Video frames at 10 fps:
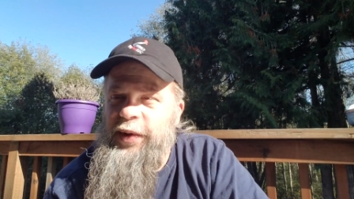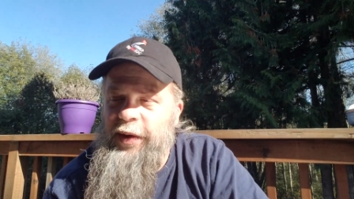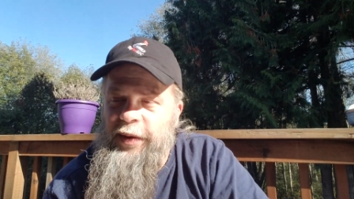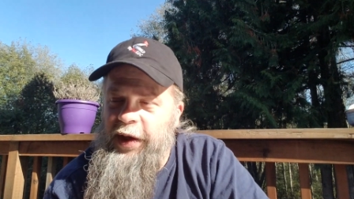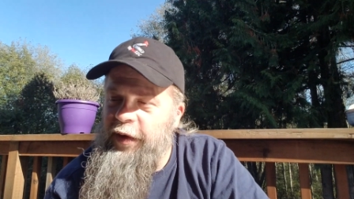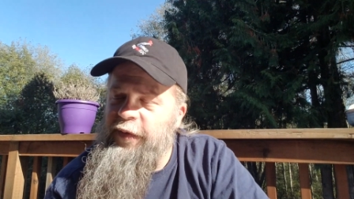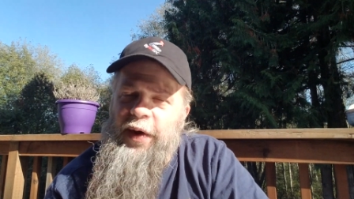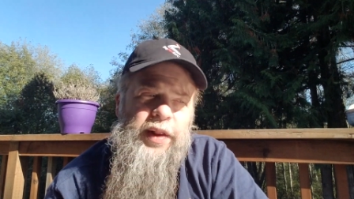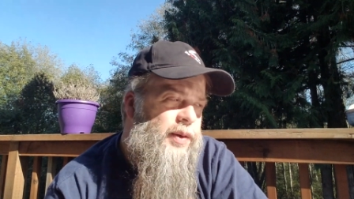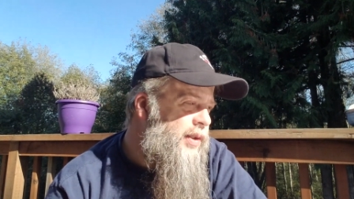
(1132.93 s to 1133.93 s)
dude. He
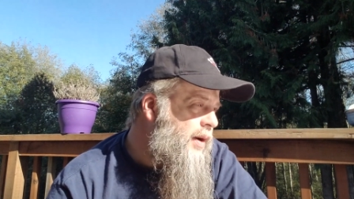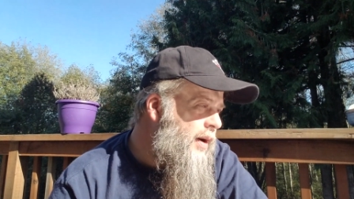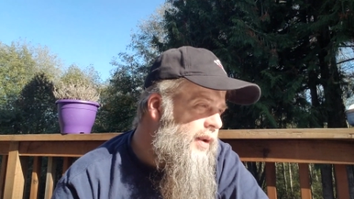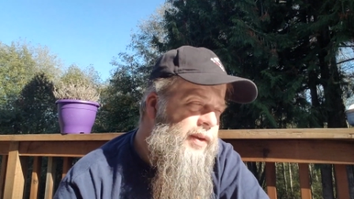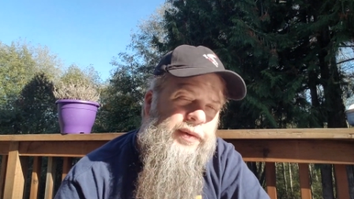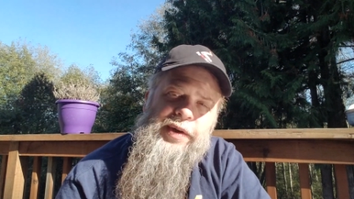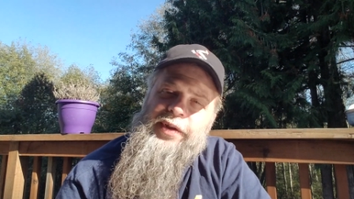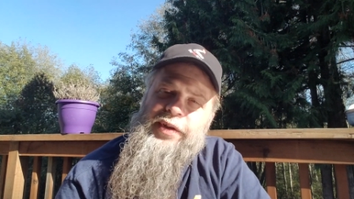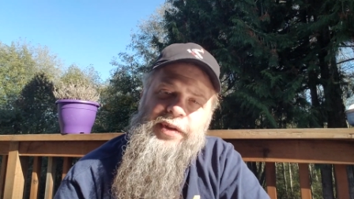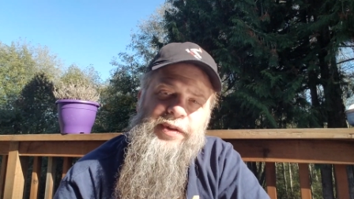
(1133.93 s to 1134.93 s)
follows all of
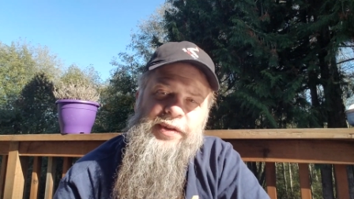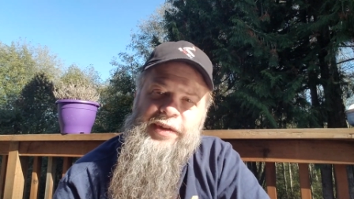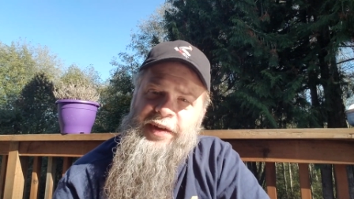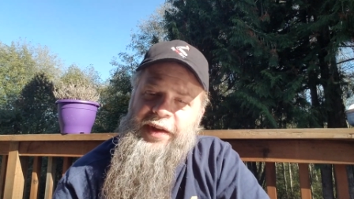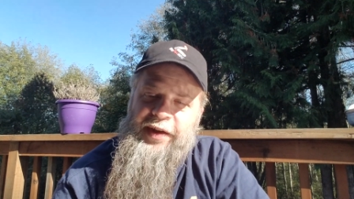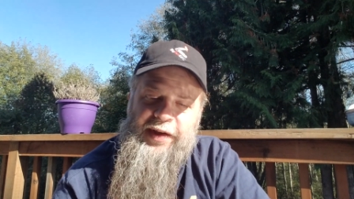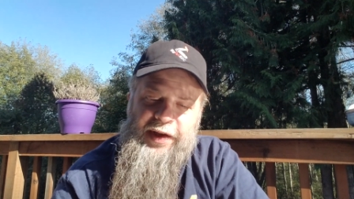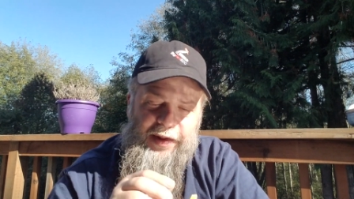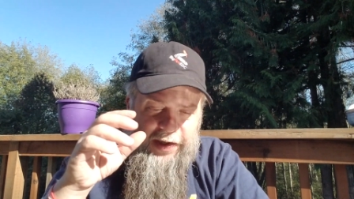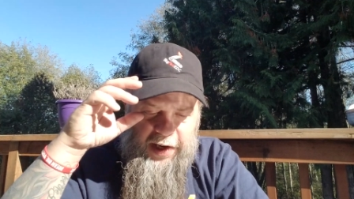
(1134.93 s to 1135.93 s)
us
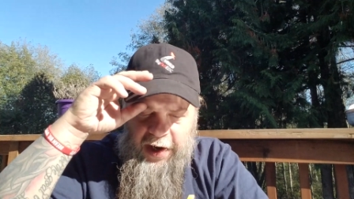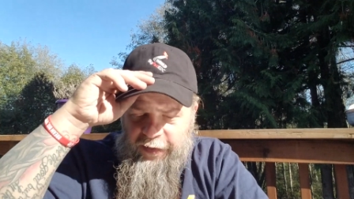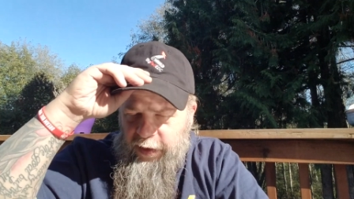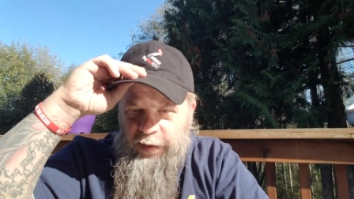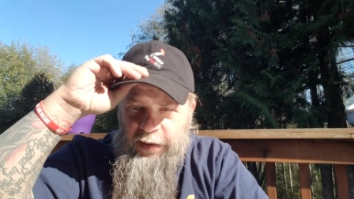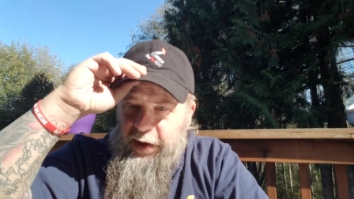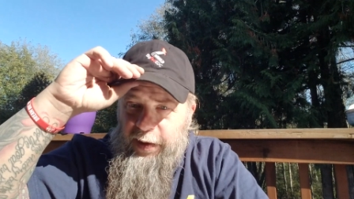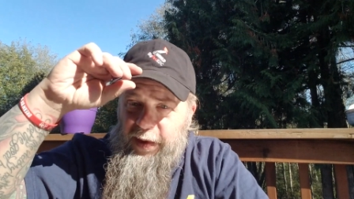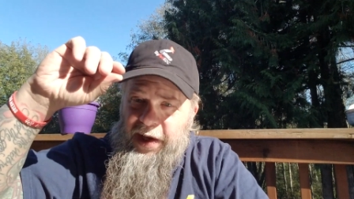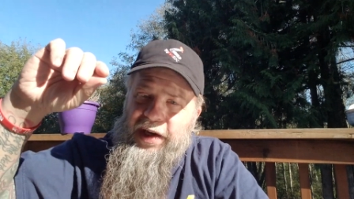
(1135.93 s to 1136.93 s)
in the knife community. I
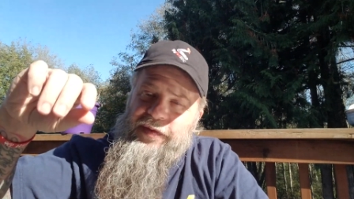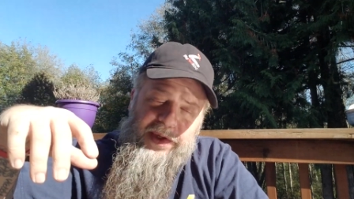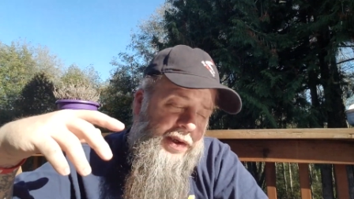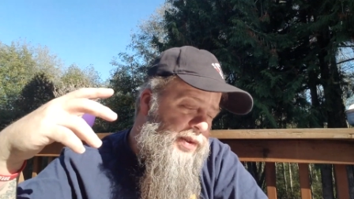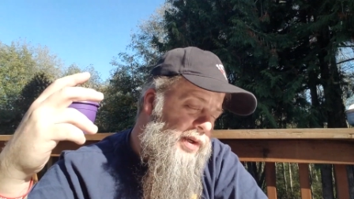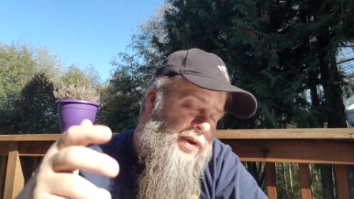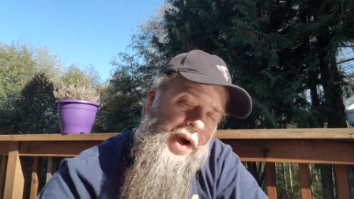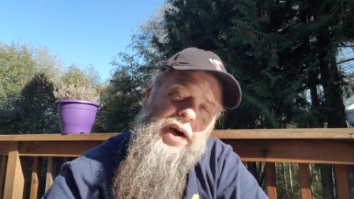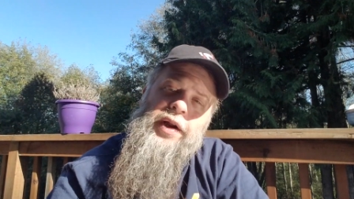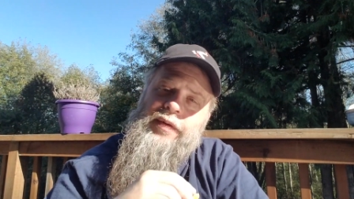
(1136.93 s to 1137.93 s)
mean, he has videos on
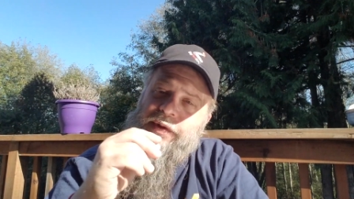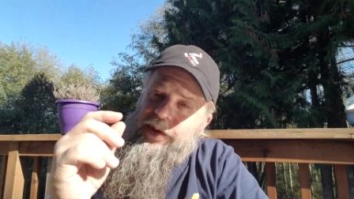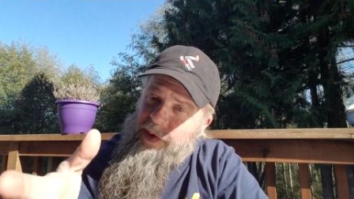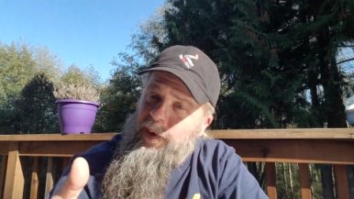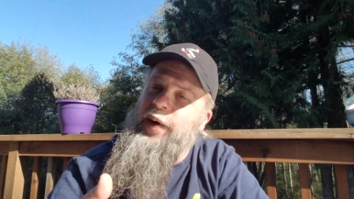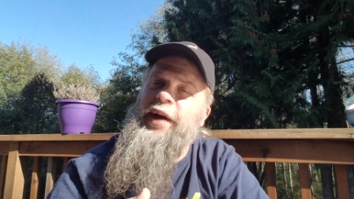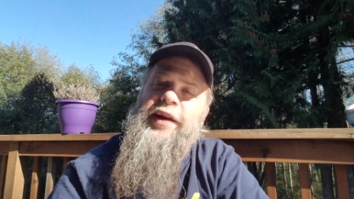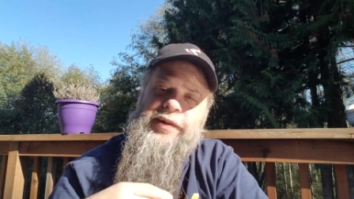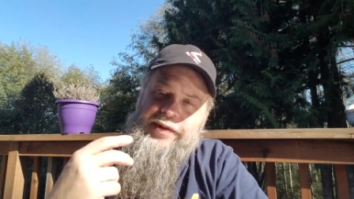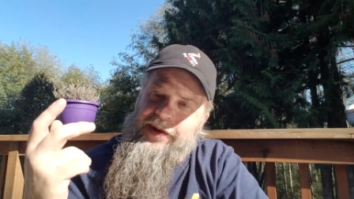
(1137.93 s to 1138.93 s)
knives and
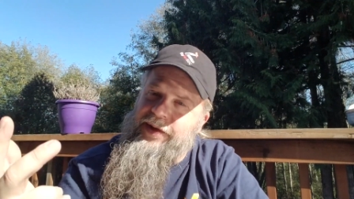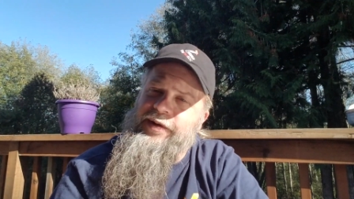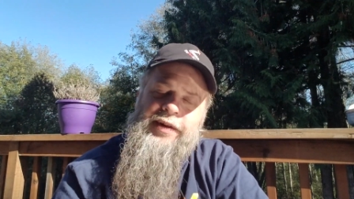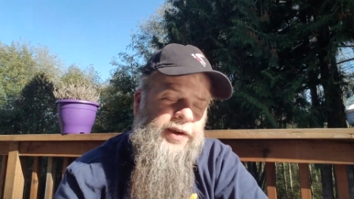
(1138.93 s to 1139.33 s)
coins, and